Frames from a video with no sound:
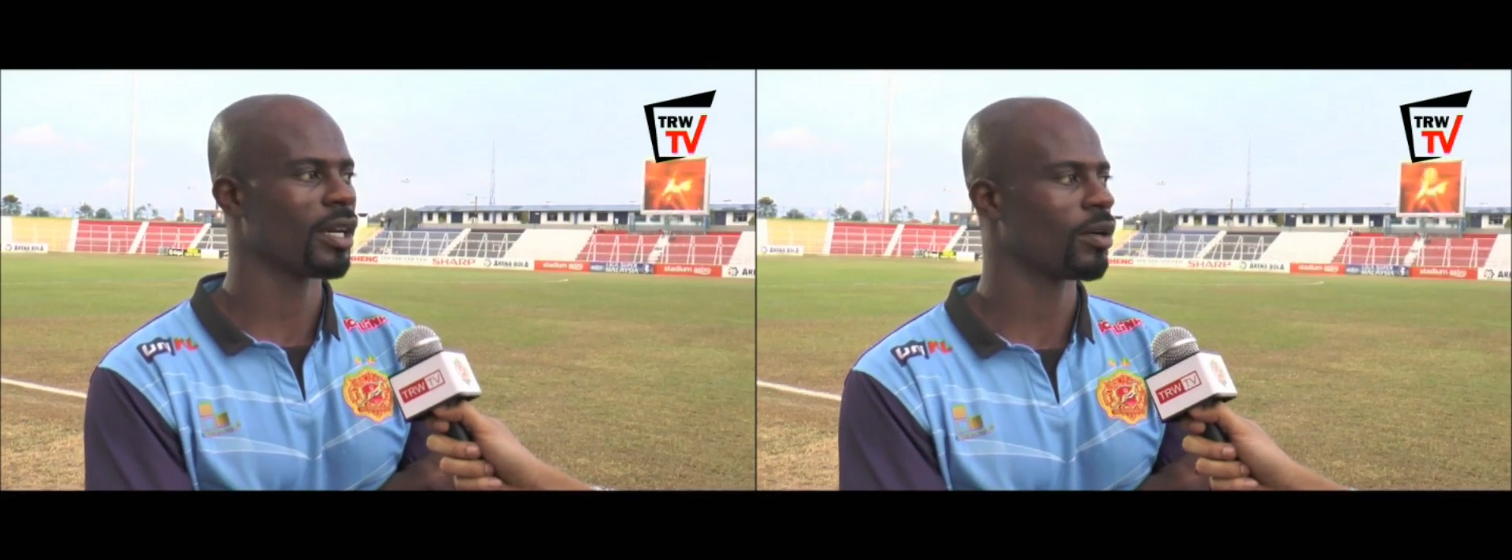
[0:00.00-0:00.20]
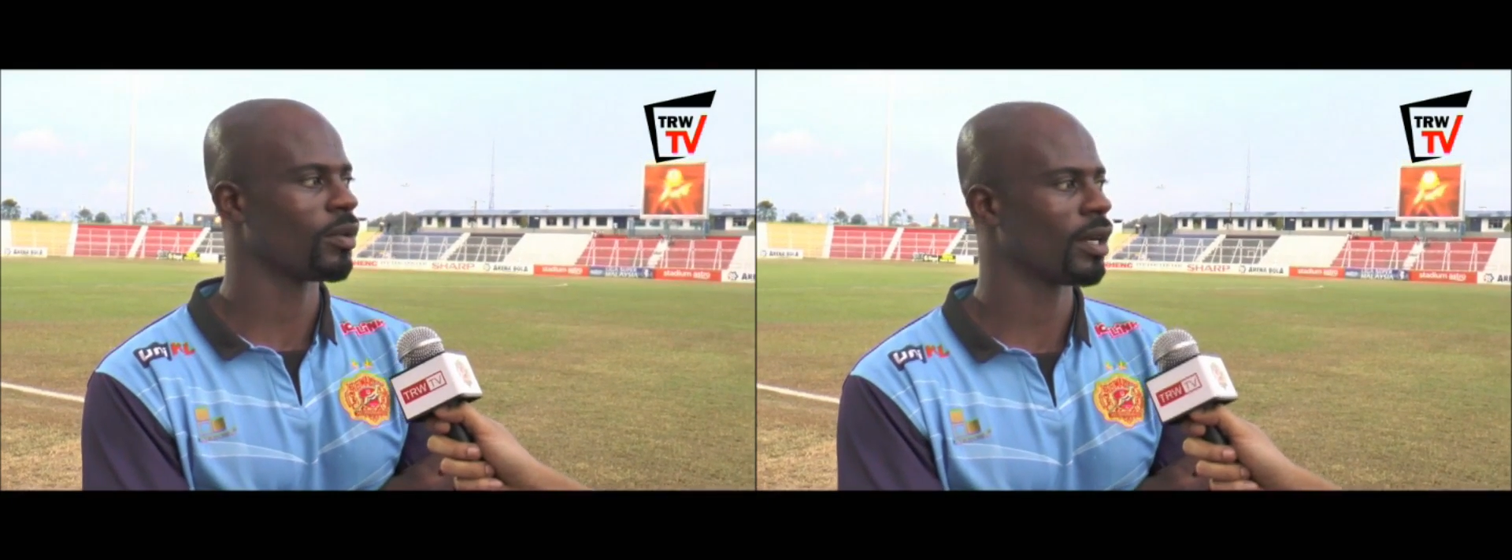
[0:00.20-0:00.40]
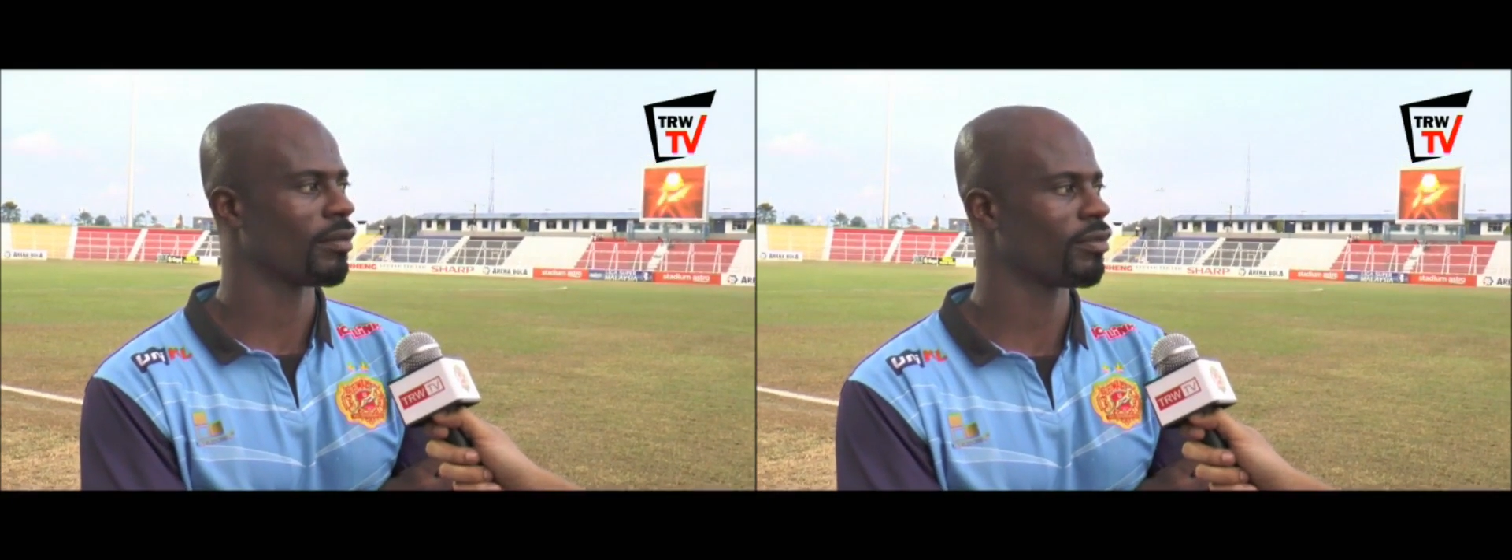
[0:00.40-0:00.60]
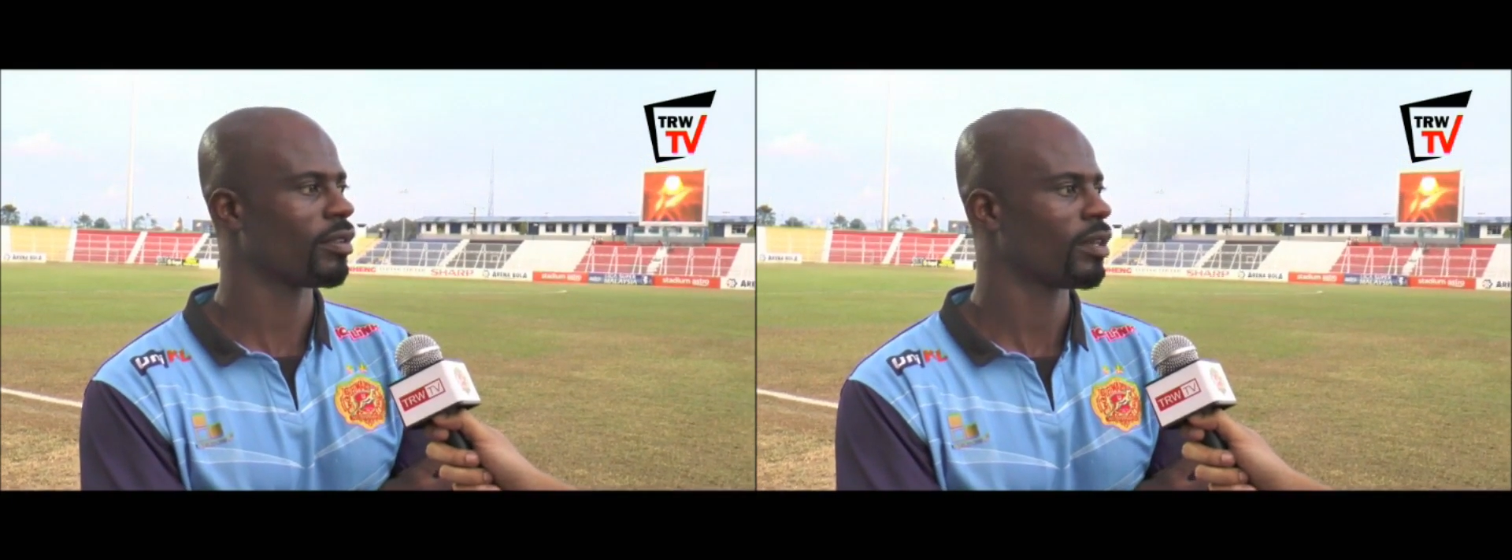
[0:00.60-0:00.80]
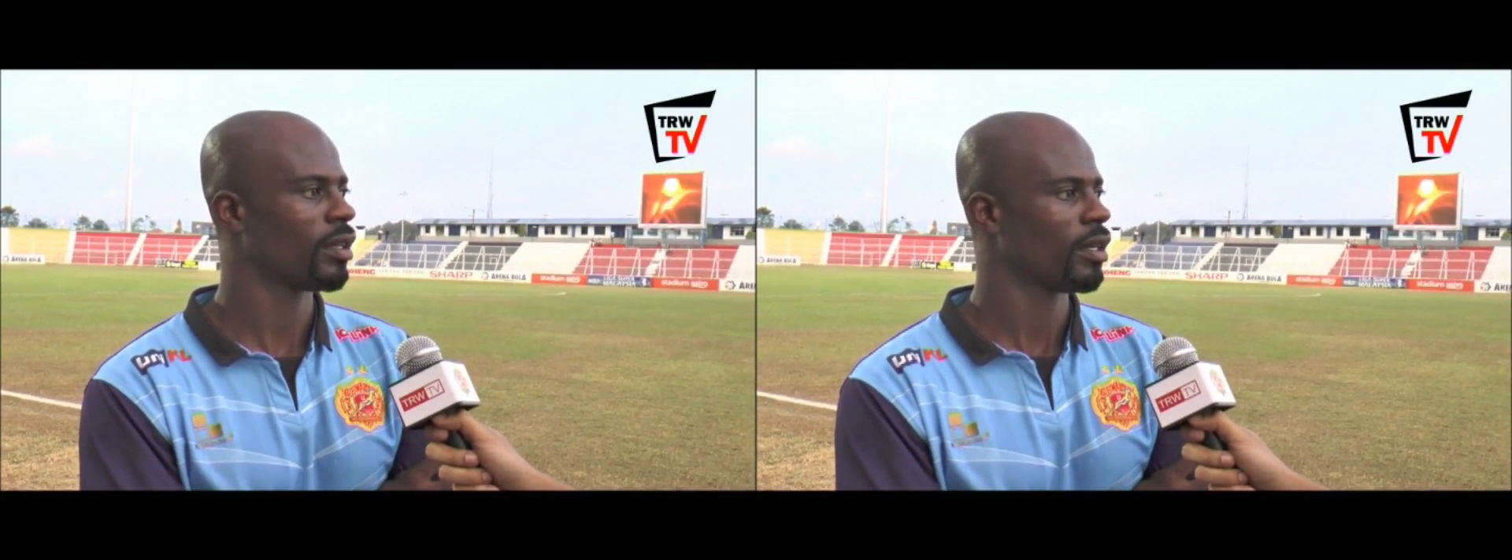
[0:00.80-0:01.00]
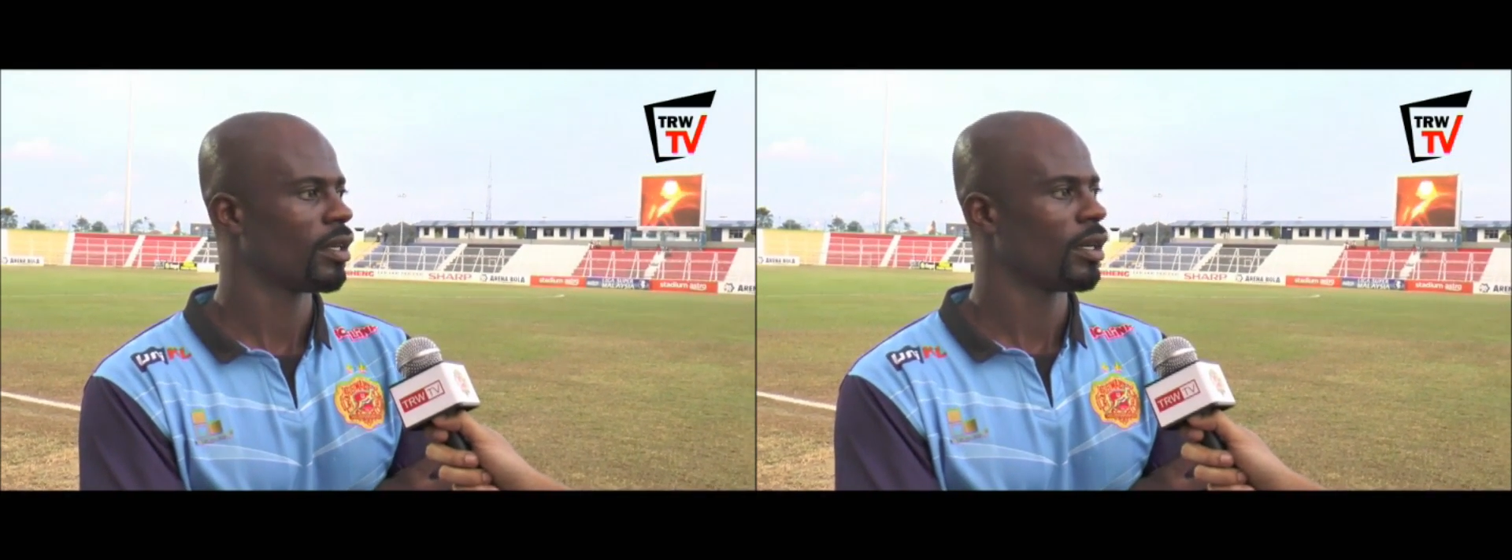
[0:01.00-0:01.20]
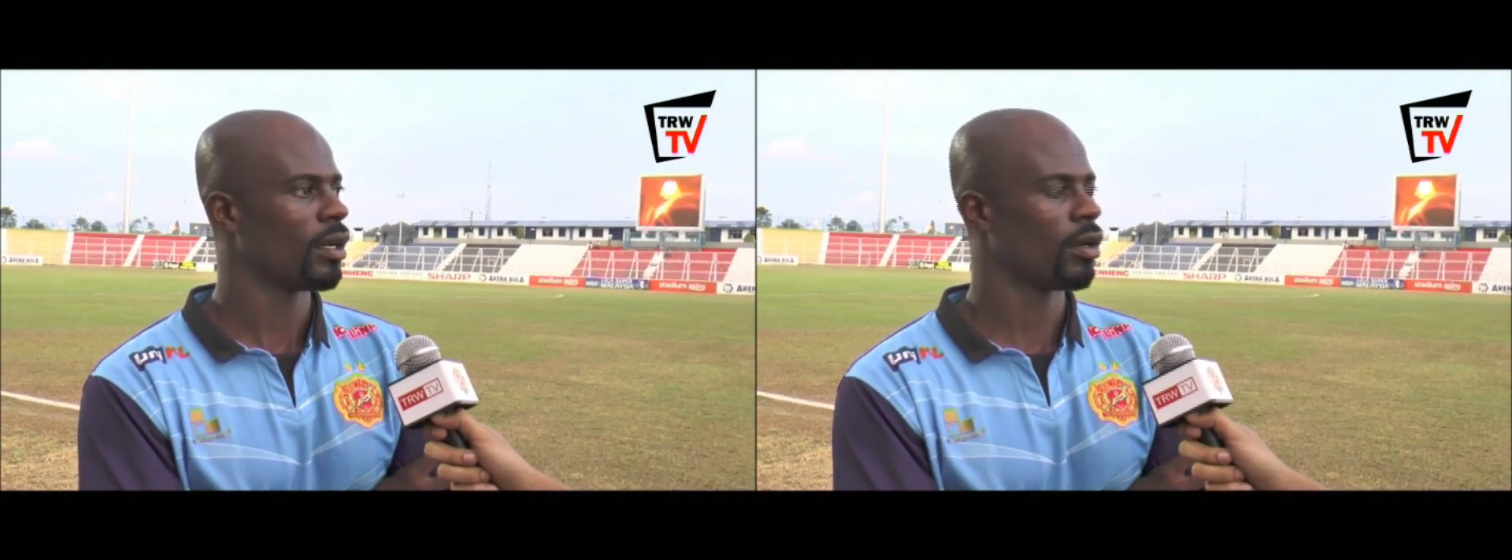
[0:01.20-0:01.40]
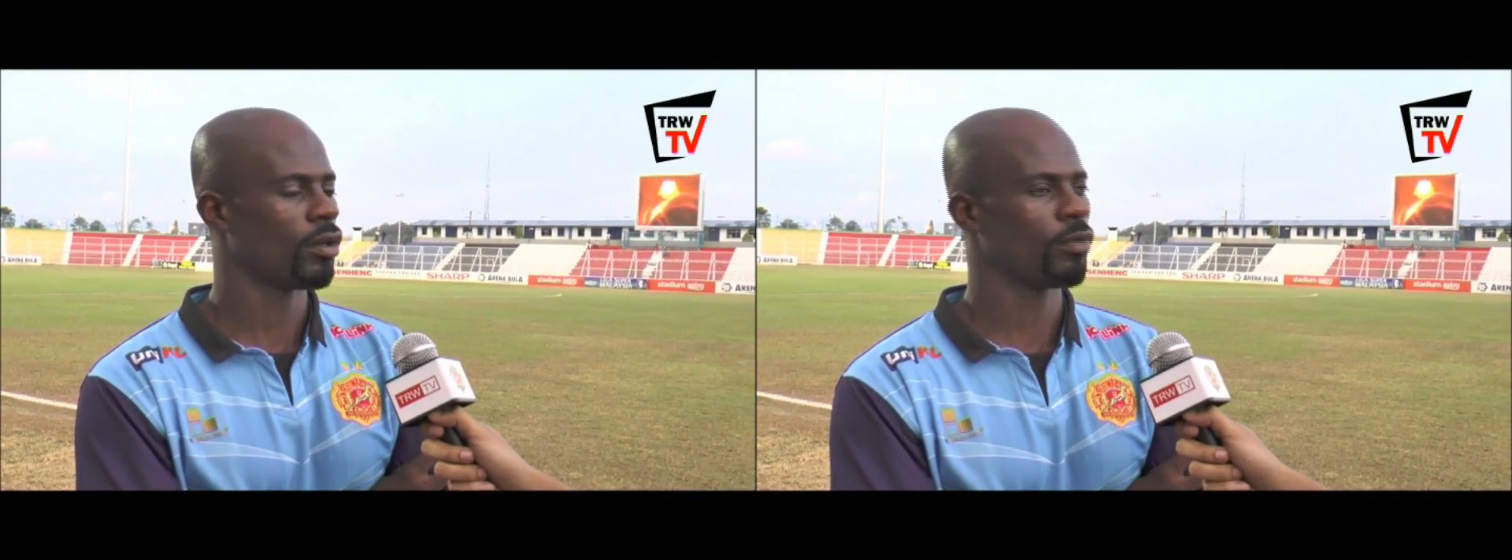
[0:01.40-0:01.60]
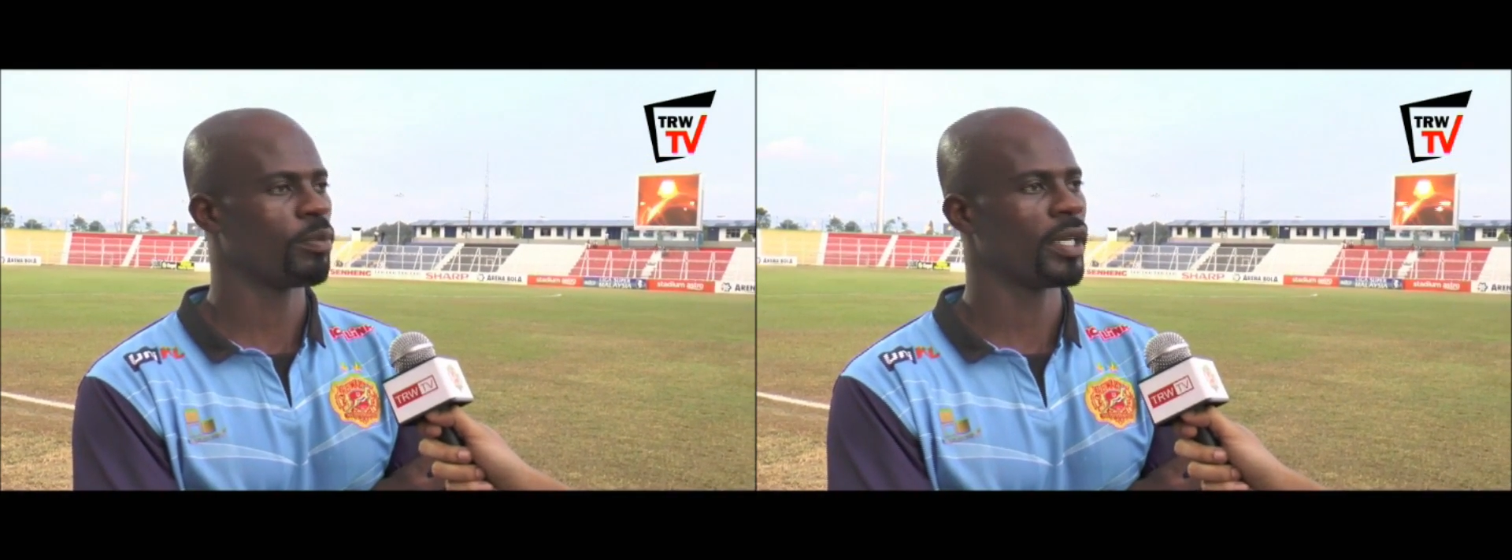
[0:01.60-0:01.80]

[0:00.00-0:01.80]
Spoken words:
Now we have a lot of